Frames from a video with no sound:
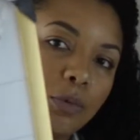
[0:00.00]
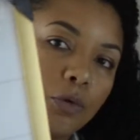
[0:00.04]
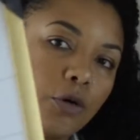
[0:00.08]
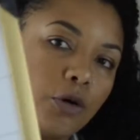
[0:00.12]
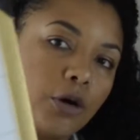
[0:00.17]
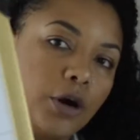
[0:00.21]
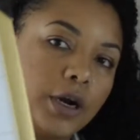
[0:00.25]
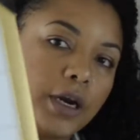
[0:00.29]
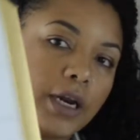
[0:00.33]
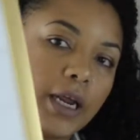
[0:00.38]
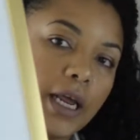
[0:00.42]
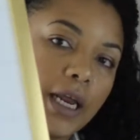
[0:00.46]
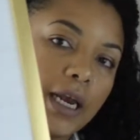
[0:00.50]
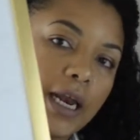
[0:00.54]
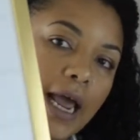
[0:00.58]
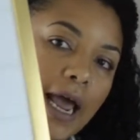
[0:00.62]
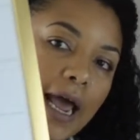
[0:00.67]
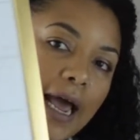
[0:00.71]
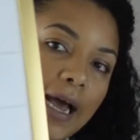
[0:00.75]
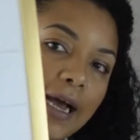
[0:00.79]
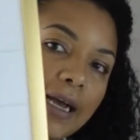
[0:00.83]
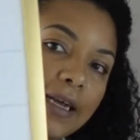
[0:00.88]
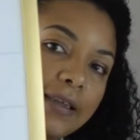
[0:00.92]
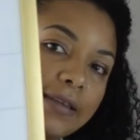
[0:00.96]
board. It
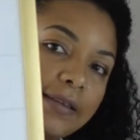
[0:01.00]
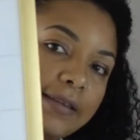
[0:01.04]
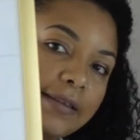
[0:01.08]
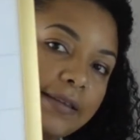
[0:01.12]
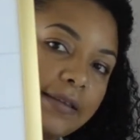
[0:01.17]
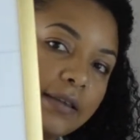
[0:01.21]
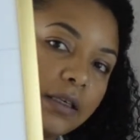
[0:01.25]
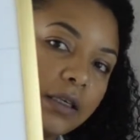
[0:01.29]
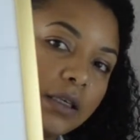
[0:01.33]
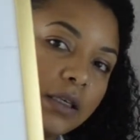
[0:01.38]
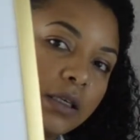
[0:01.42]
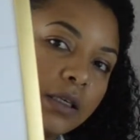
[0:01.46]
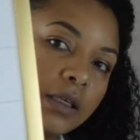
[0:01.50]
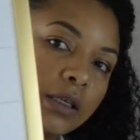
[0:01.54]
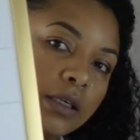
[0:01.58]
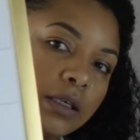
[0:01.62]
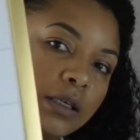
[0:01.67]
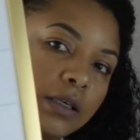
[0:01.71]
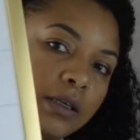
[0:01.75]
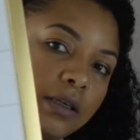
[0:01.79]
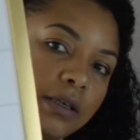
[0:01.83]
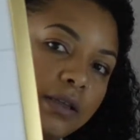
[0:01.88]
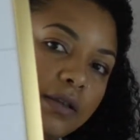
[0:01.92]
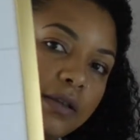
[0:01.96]
has
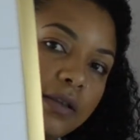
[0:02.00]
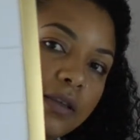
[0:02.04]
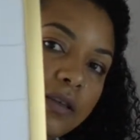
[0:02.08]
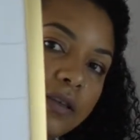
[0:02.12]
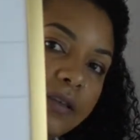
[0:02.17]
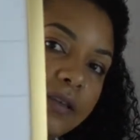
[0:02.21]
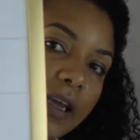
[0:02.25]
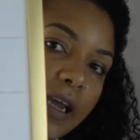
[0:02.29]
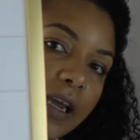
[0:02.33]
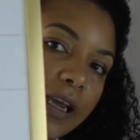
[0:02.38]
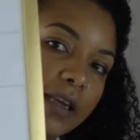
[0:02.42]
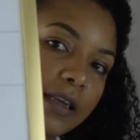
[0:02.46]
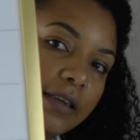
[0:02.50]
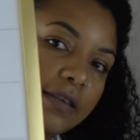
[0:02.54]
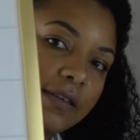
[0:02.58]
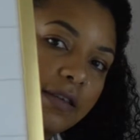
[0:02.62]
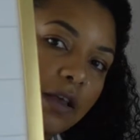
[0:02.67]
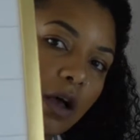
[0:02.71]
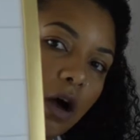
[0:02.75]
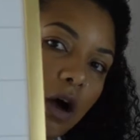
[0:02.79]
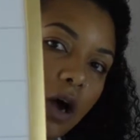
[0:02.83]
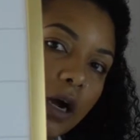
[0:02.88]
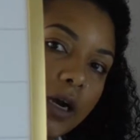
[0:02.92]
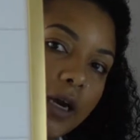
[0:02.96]
the days
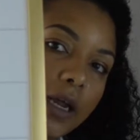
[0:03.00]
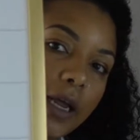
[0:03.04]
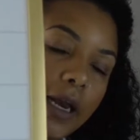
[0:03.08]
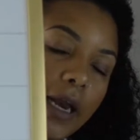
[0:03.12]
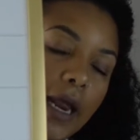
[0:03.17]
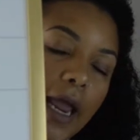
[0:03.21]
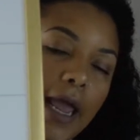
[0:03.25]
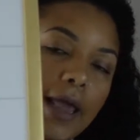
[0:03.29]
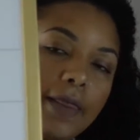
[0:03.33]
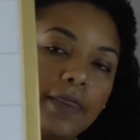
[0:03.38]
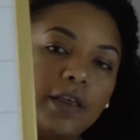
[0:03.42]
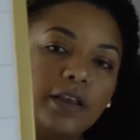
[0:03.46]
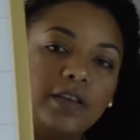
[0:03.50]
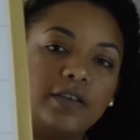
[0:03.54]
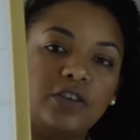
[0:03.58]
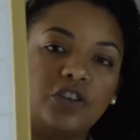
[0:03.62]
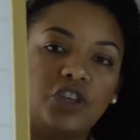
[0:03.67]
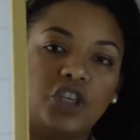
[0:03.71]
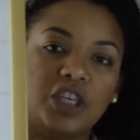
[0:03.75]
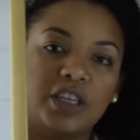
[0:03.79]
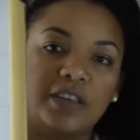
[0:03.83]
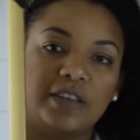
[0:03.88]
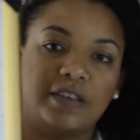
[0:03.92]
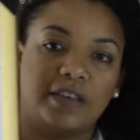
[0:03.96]
on it, and this
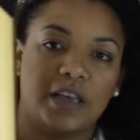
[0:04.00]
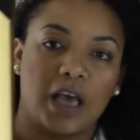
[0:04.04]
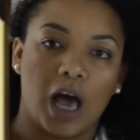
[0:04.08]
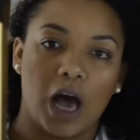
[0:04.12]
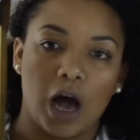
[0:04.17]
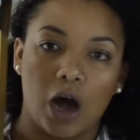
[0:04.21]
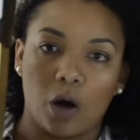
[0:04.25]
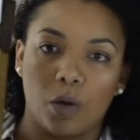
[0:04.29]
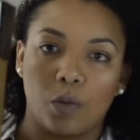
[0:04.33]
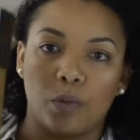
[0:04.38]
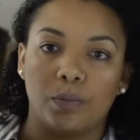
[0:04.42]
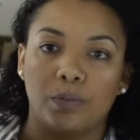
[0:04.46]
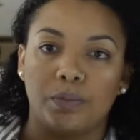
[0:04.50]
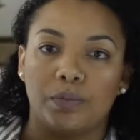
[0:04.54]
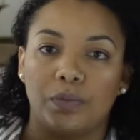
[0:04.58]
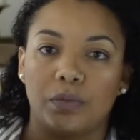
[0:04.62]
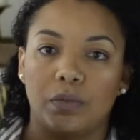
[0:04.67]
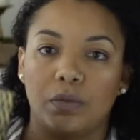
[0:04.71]
is just to help.